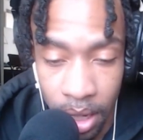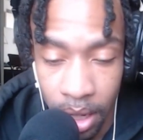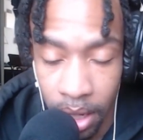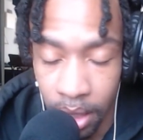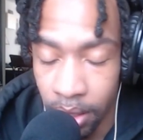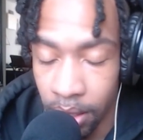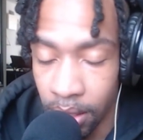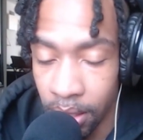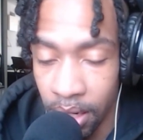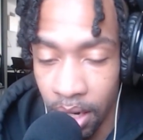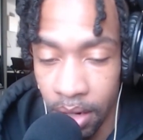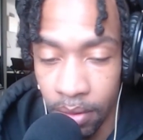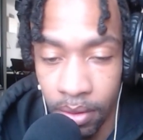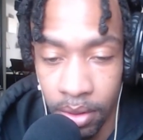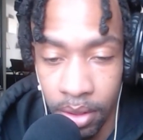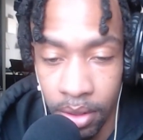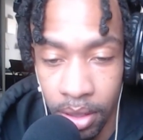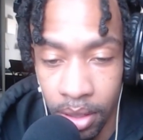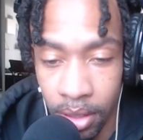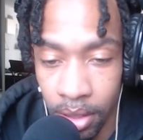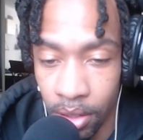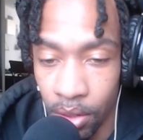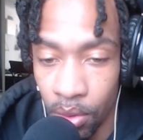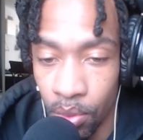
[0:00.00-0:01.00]
God see
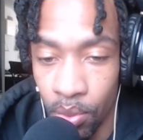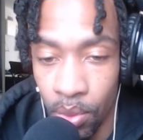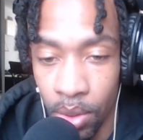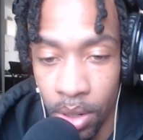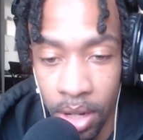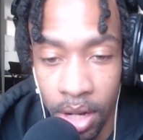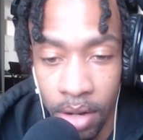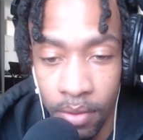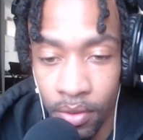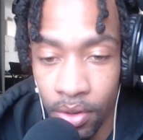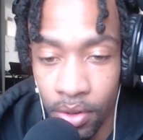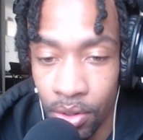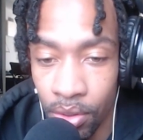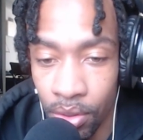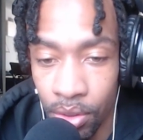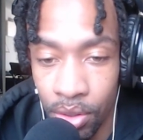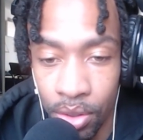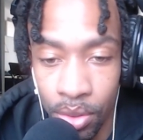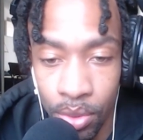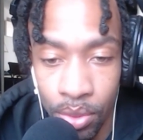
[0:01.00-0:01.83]
everything. So whatever you